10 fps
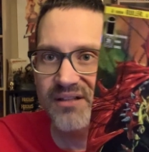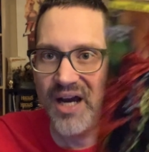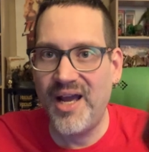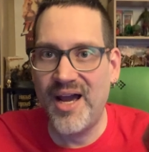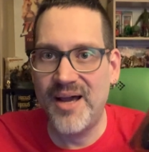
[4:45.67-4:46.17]

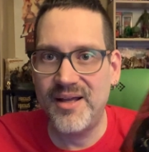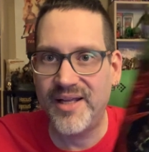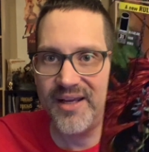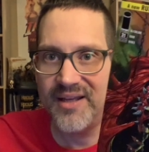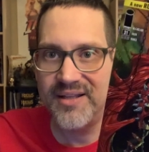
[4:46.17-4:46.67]
I, I
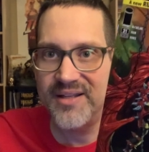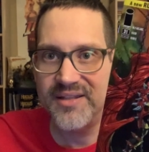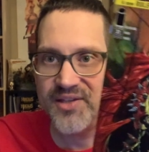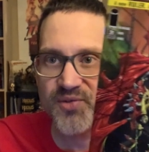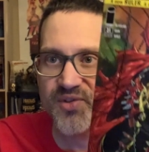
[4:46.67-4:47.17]
like, it, it,
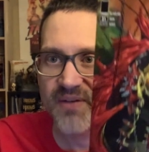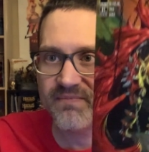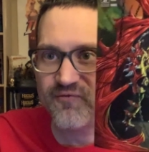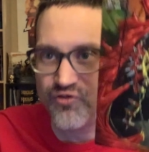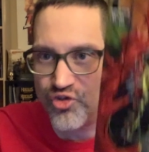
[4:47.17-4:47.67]
this was a
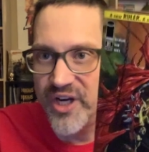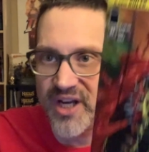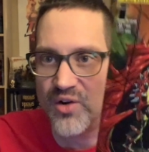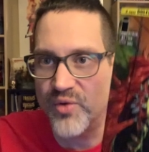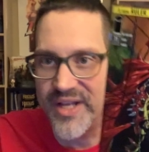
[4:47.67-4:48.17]

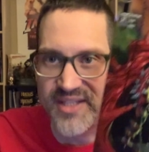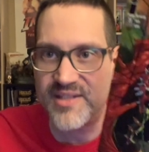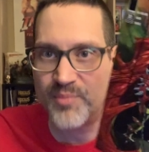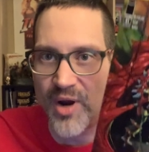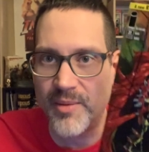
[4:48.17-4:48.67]
friggin' great, this is
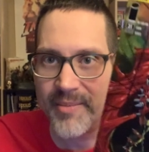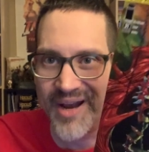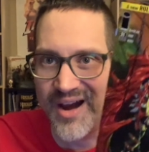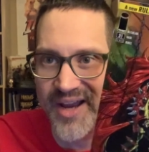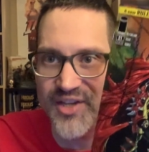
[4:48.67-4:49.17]
probably my
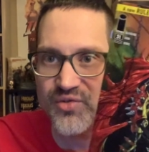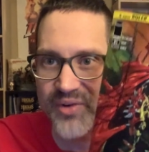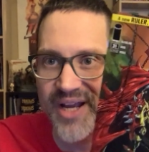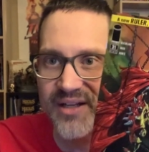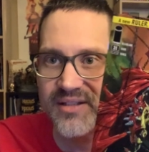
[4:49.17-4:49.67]
highest
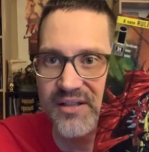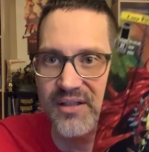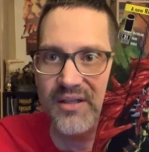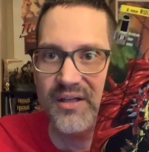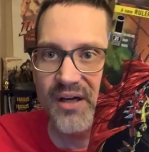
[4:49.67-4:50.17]
ranked
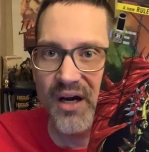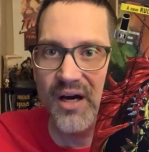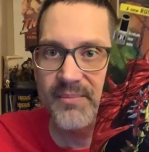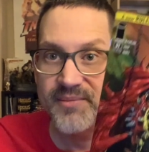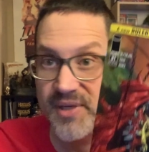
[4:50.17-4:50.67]

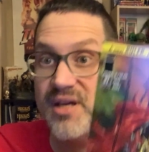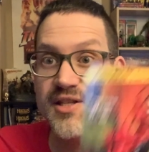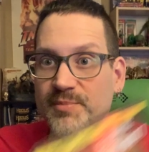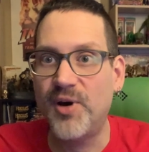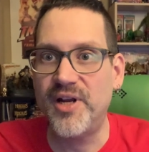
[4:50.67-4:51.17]
um, King
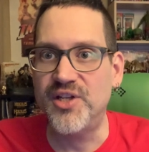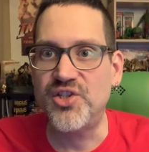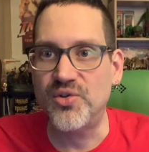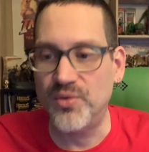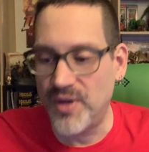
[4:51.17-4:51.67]
Spawn
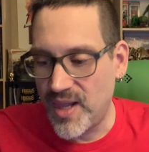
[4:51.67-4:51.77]
issue.